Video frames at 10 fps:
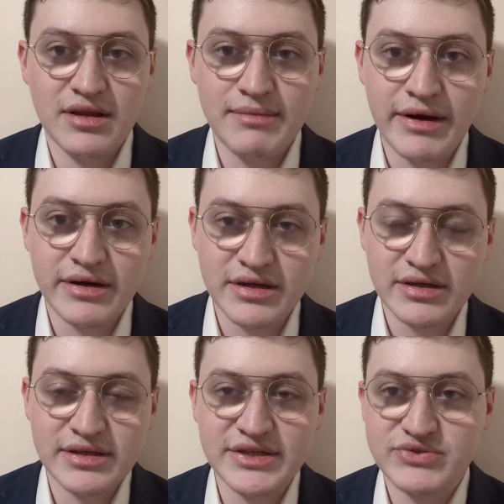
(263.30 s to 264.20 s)

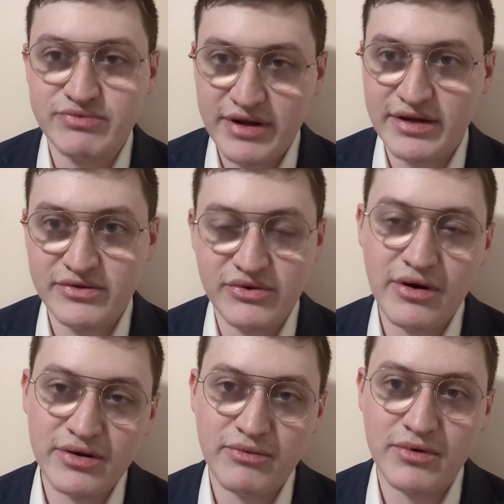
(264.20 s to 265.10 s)
America is ready to
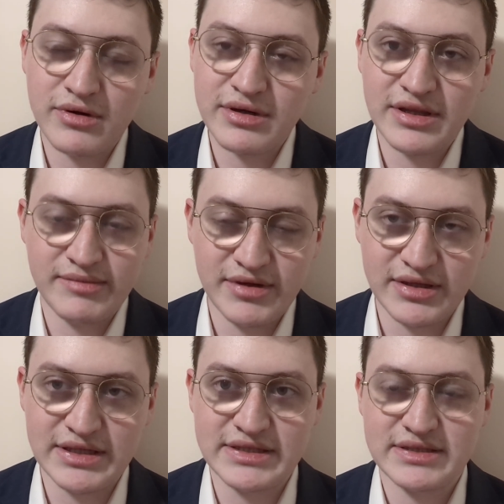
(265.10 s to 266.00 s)
go to war in the
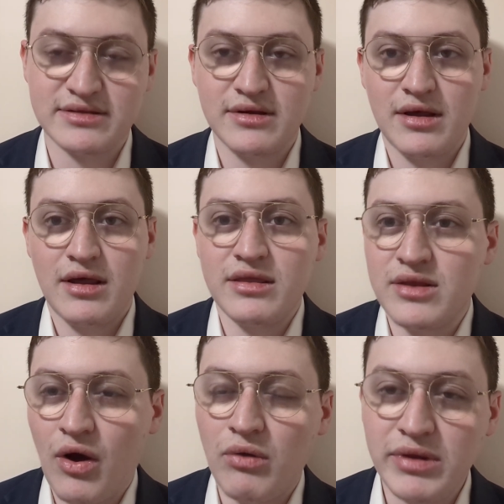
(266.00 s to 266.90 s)
Middle East.
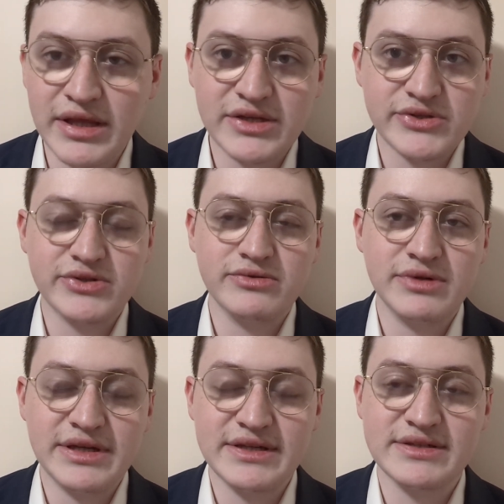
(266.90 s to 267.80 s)
The only issue
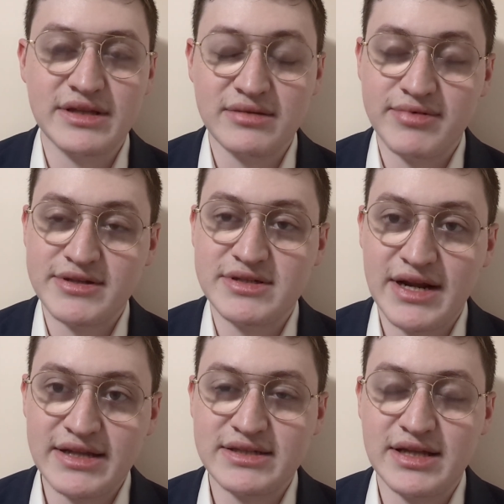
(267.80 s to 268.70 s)
is that the President
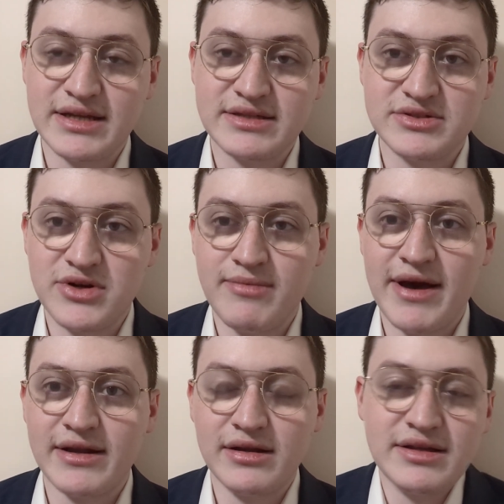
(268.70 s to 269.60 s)
of the United States, Joe
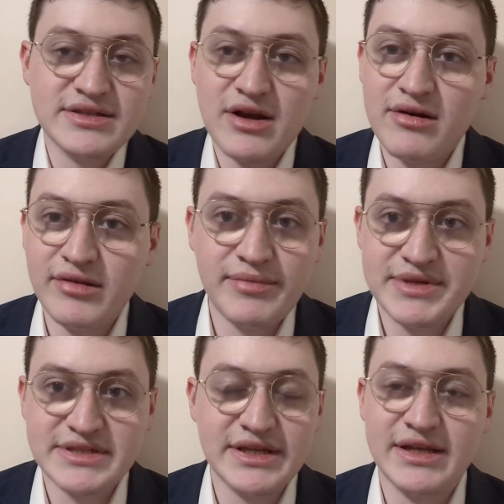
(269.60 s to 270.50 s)
Biden, is currently
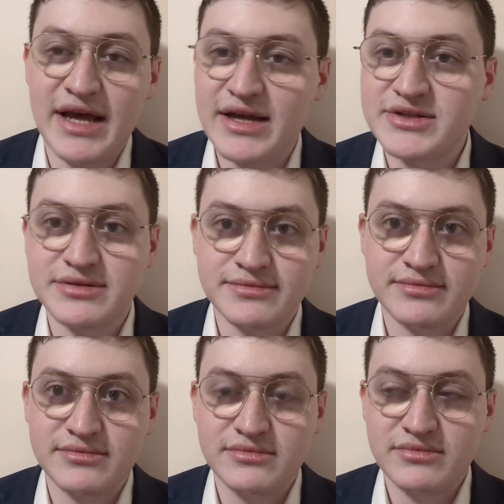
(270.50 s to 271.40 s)
missing in action.
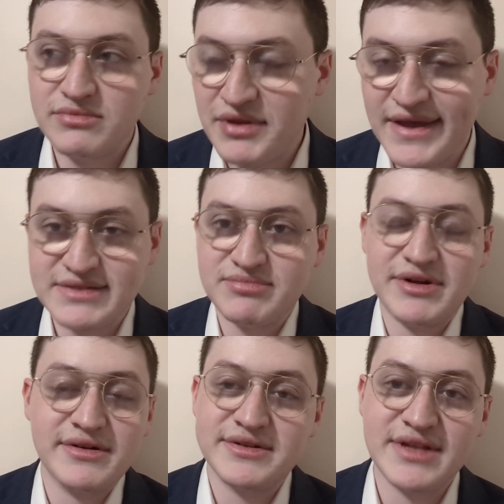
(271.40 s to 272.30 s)
He hasn't
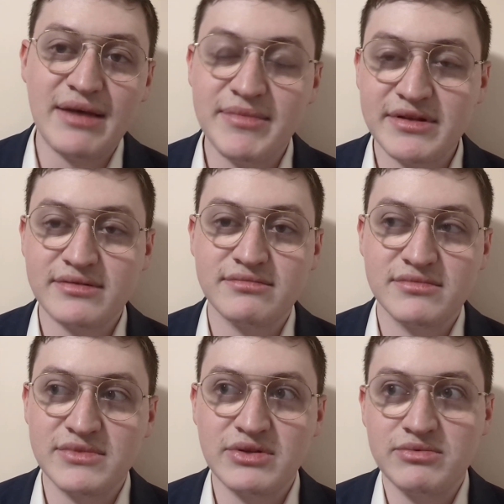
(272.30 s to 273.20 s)
put out a statement.
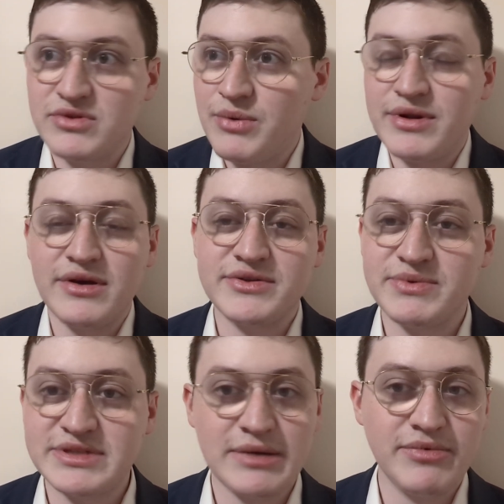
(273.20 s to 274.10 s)
No one knows
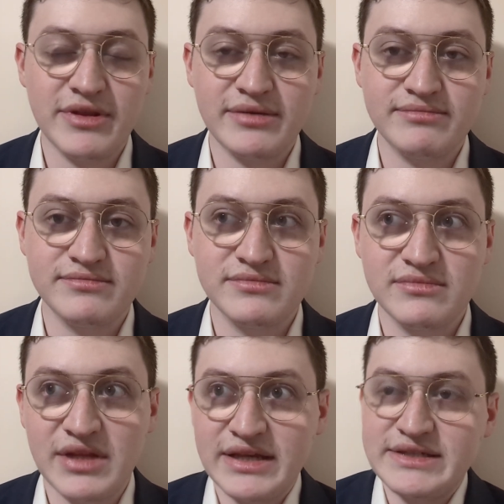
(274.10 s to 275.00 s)
what's up with him.
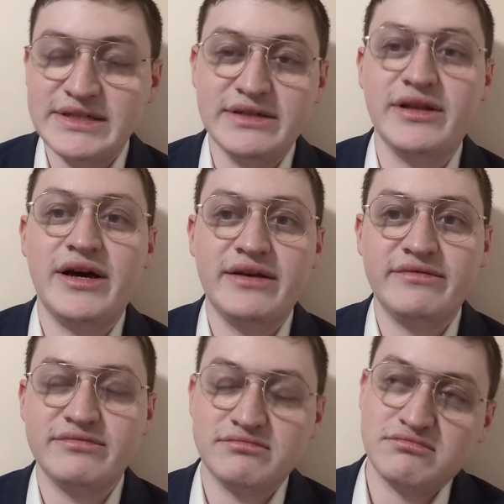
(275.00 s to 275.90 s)
Is he
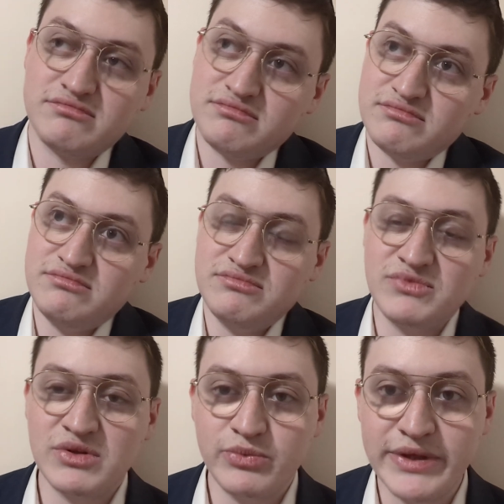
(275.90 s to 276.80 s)
alive?
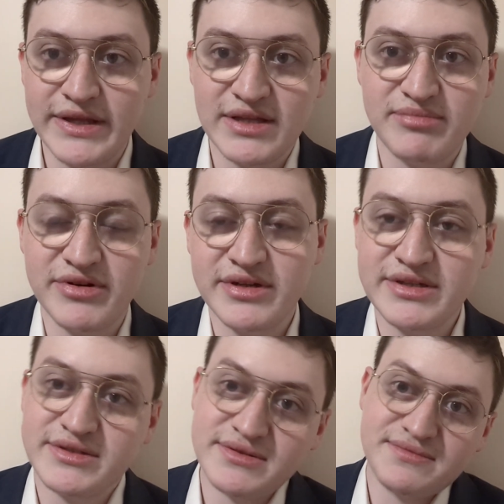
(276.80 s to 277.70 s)
Weekend at Bernie's.